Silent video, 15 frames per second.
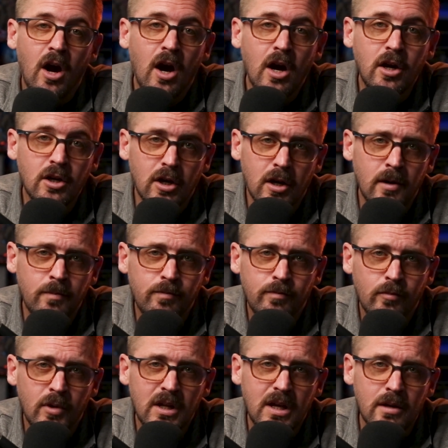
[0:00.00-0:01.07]
harder
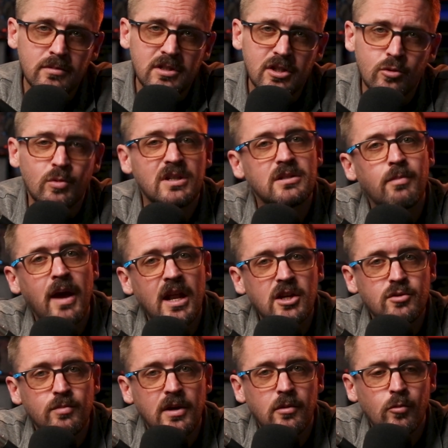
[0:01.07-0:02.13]
when it comes to risk
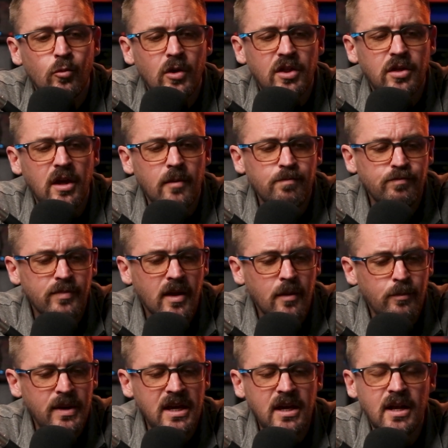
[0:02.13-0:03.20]
management with
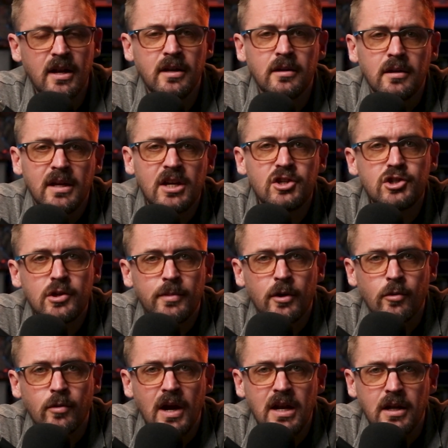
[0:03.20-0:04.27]
being
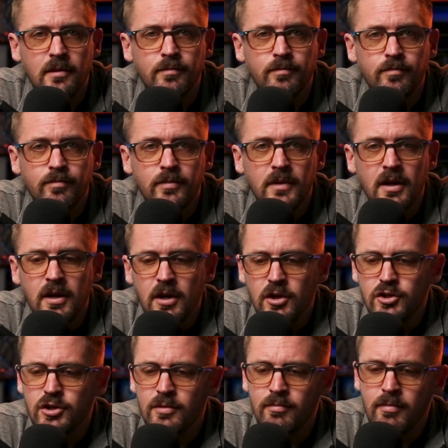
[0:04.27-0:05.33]
instrument rated
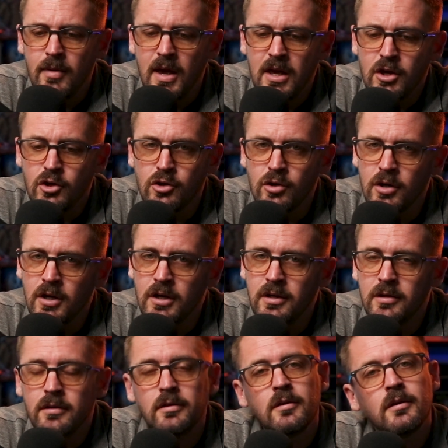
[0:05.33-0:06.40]
to make
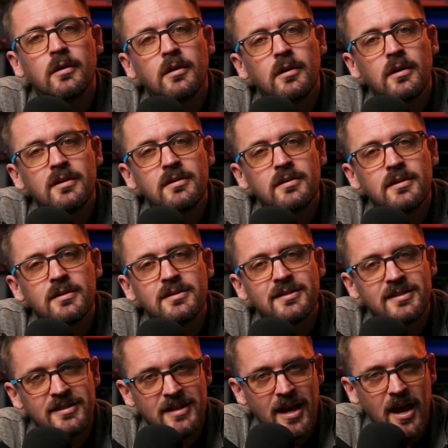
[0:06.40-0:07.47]
good,
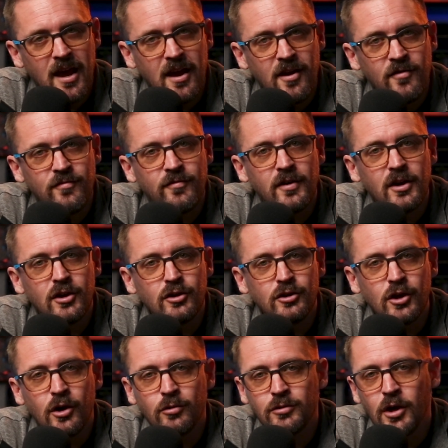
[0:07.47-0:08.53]
safe,
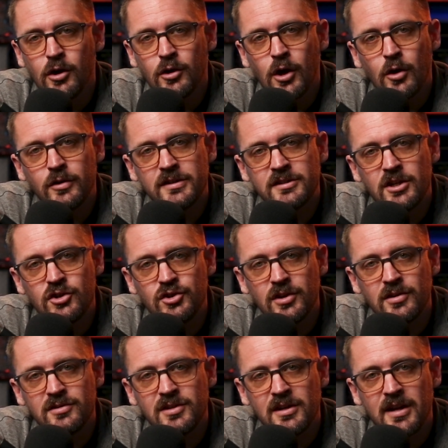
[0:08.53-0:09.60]
go, no-go
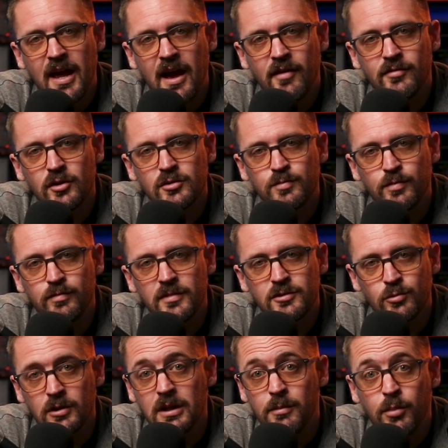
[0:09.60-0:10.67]
decisions and to have those. It's
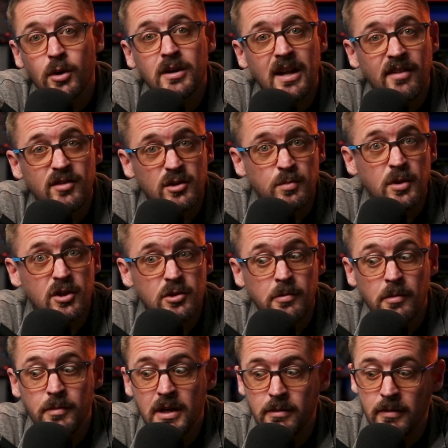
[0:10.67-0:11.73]
really important to have those
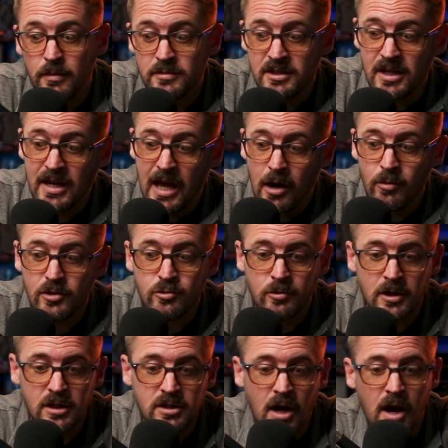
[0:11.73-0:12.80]
personal minimums laid out, which we're
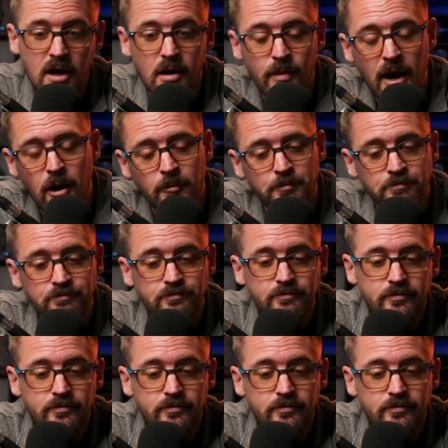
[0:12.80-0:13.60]
going to talk about.